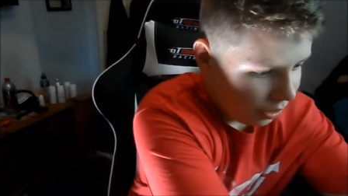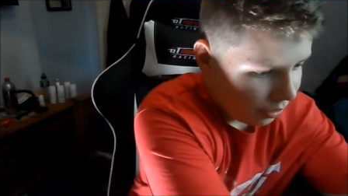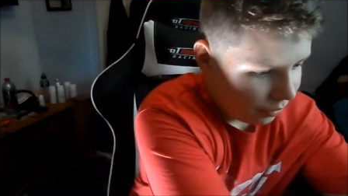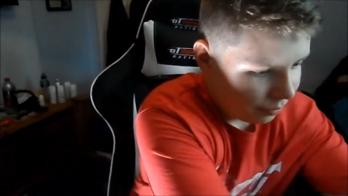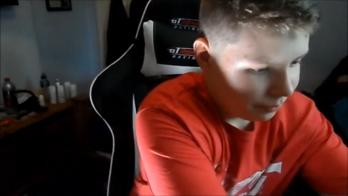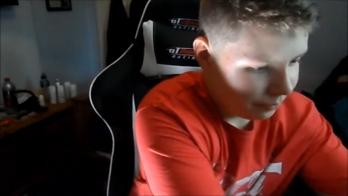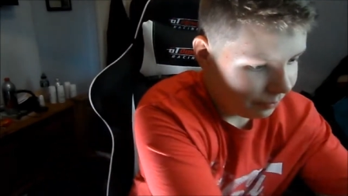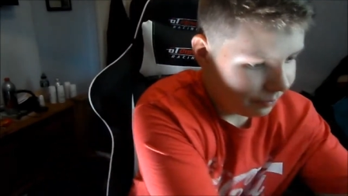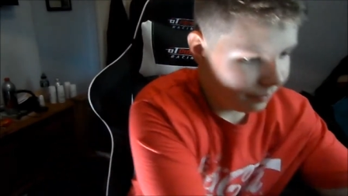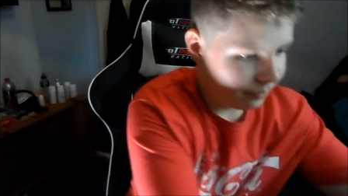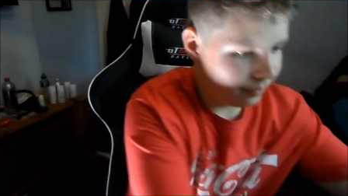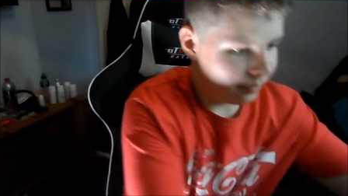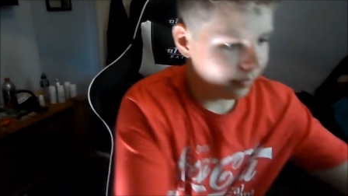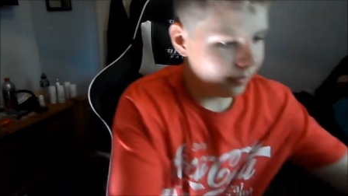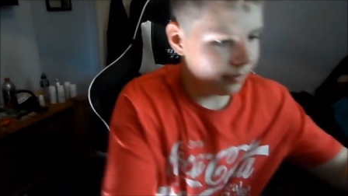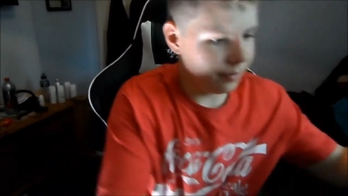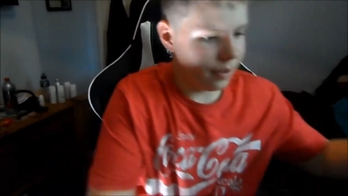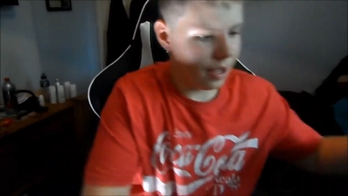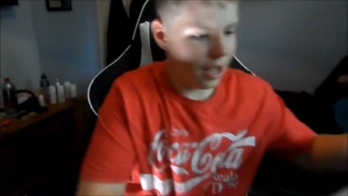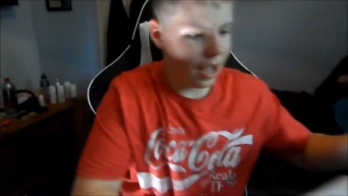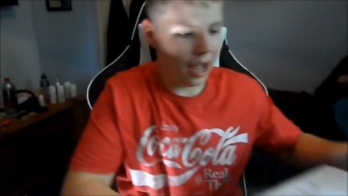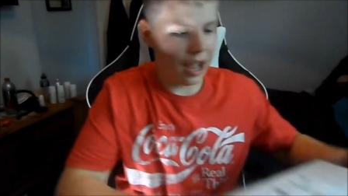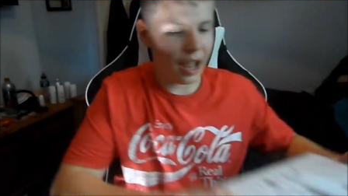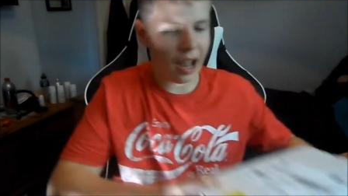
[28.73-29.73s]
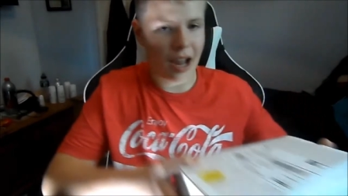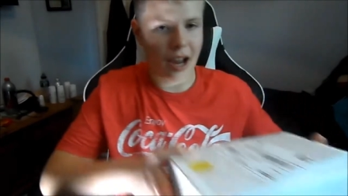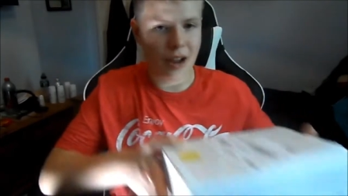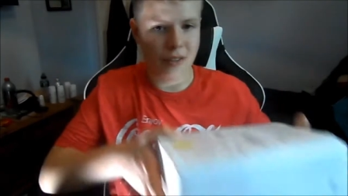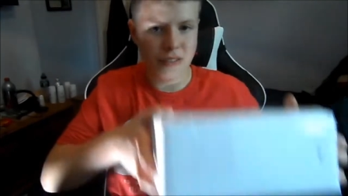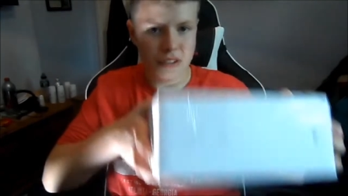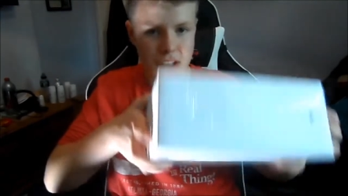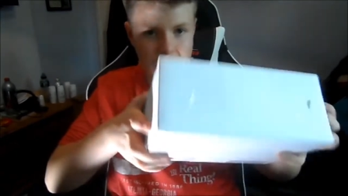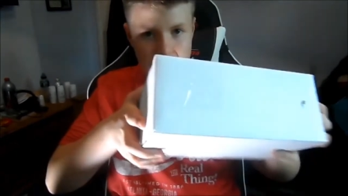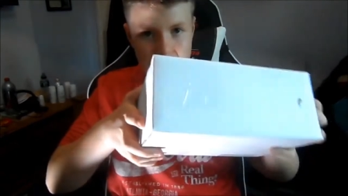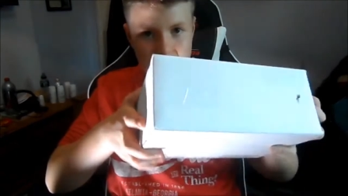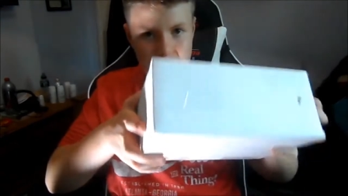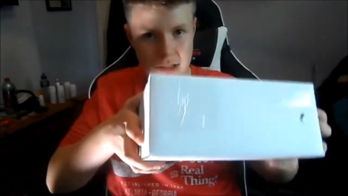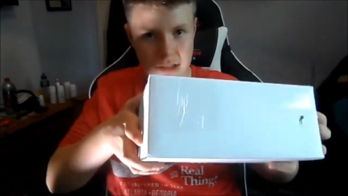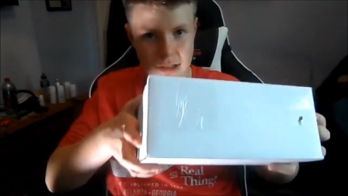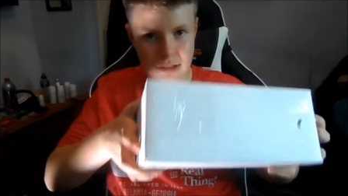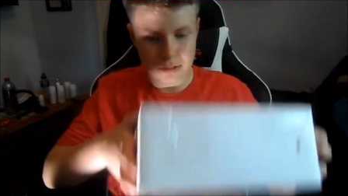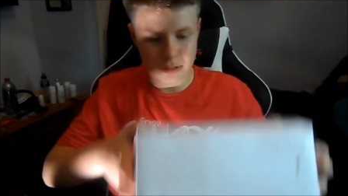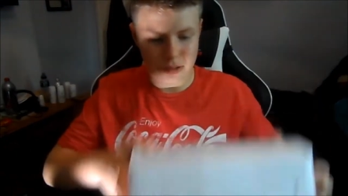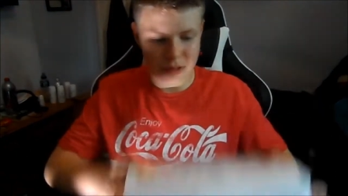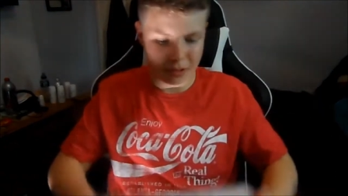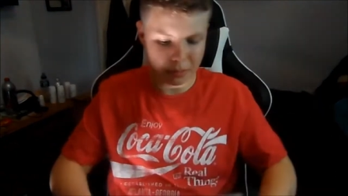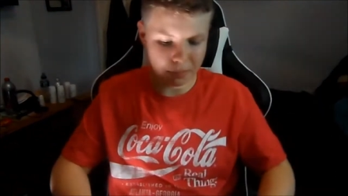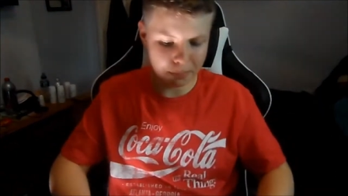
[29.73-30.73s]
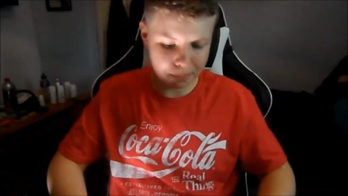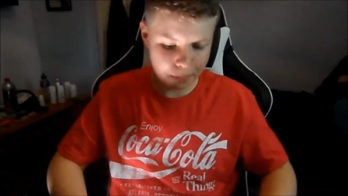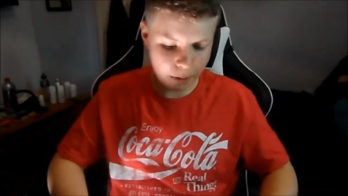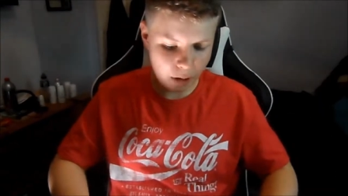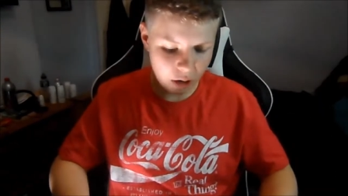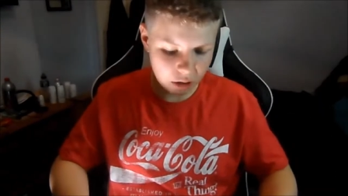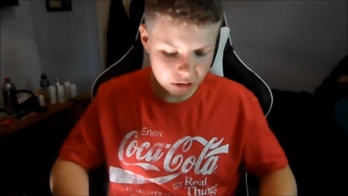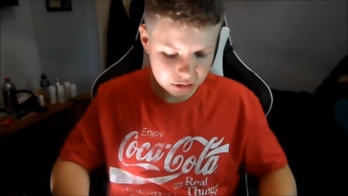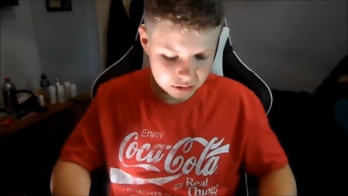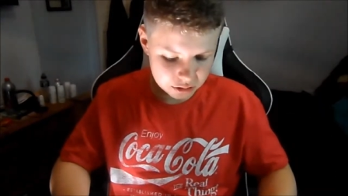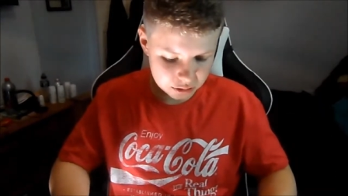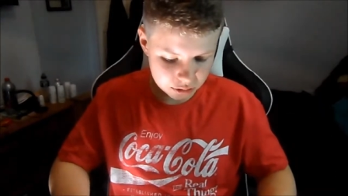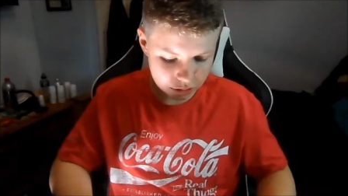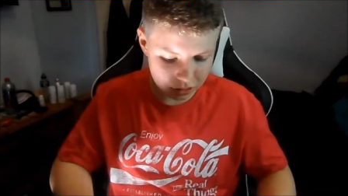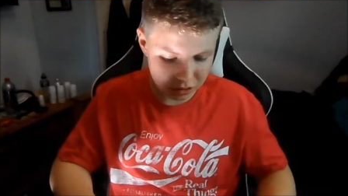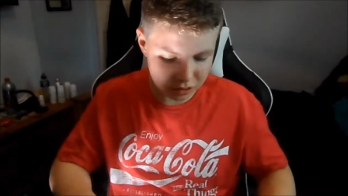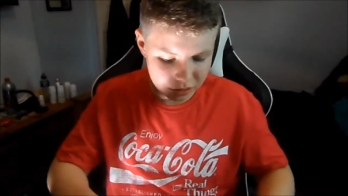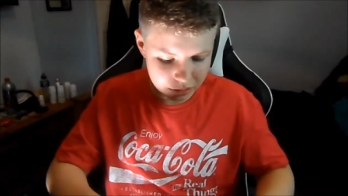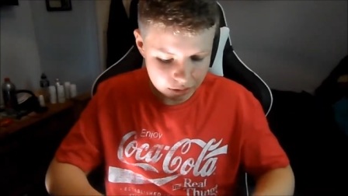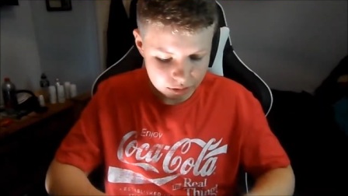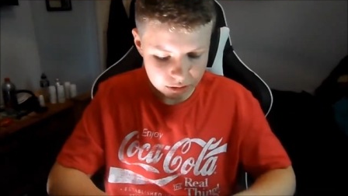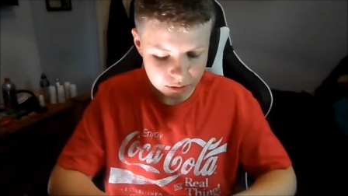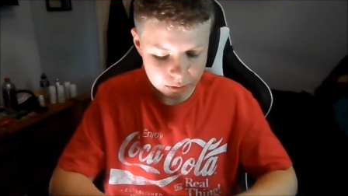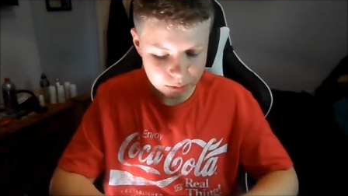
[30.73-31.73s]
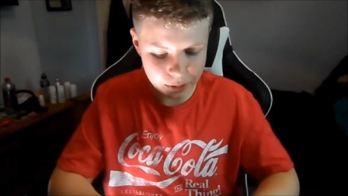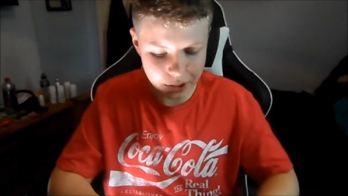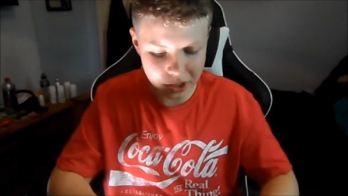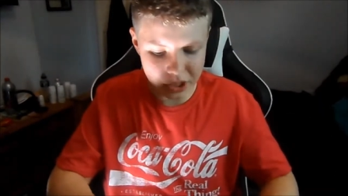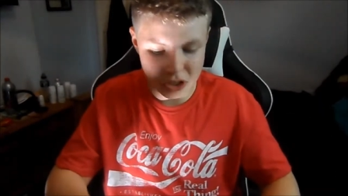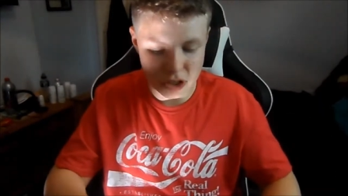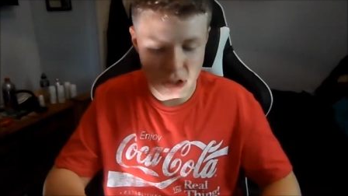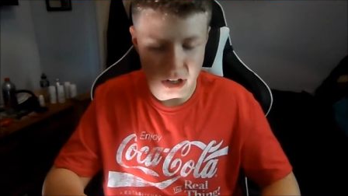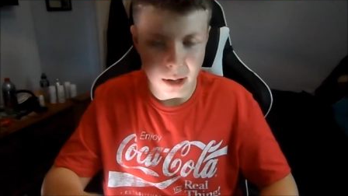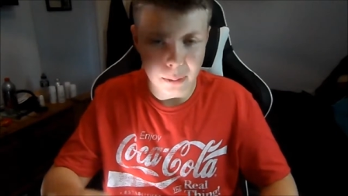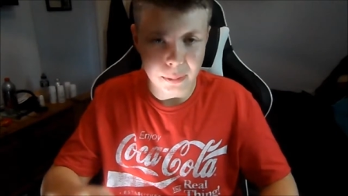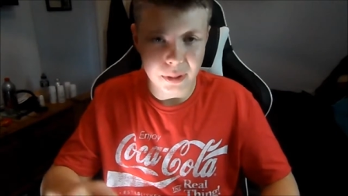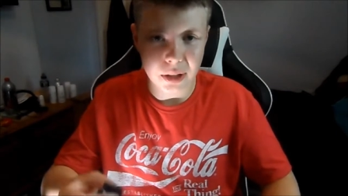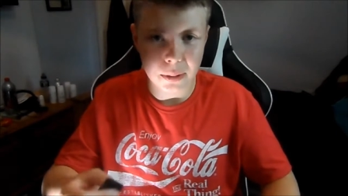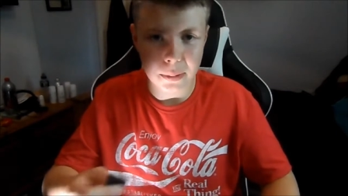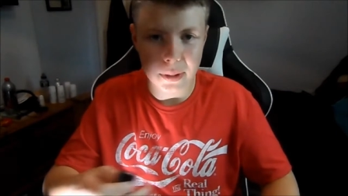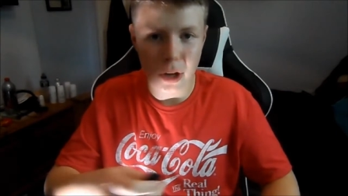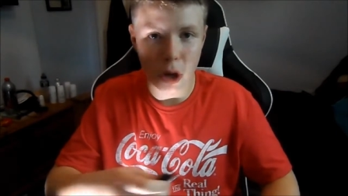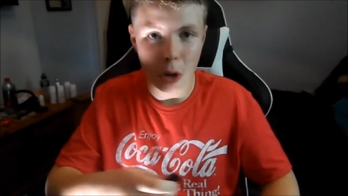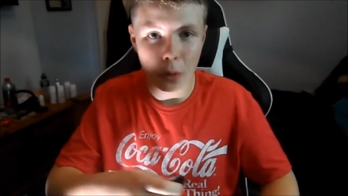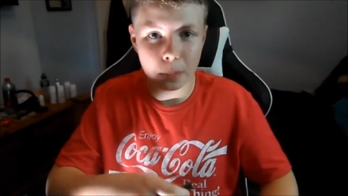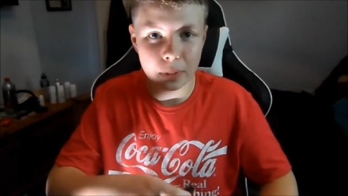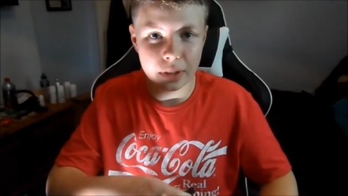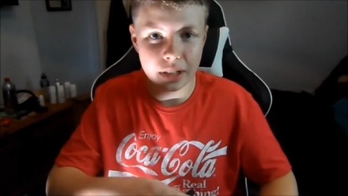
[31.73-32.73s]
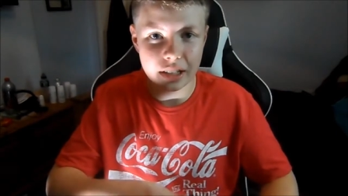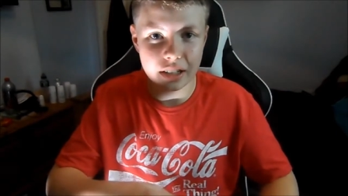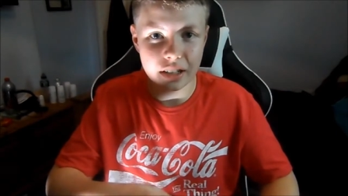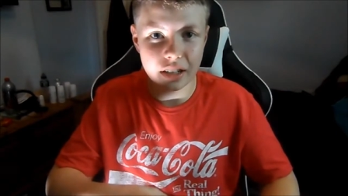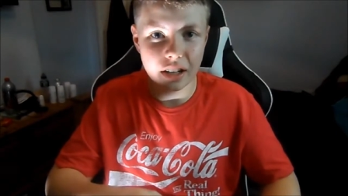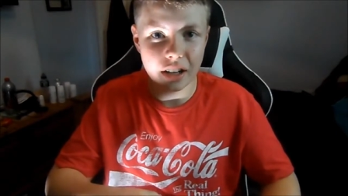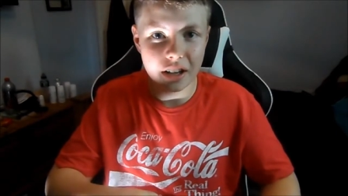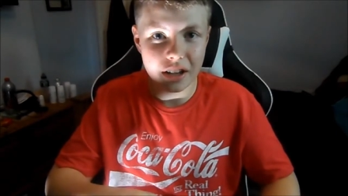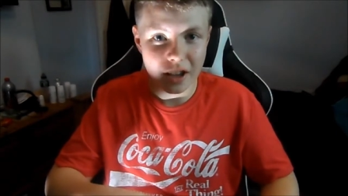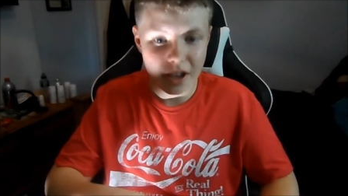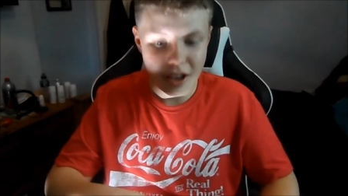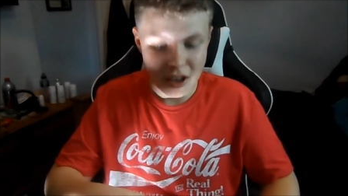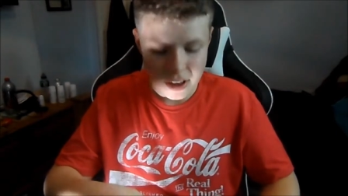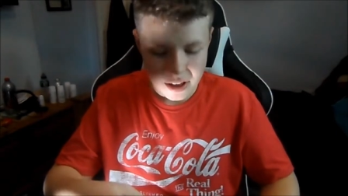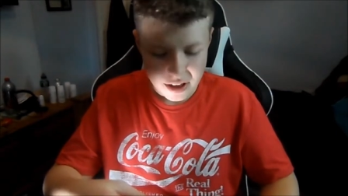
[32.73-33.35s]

well, I have this parcel, which I'm going to be opening.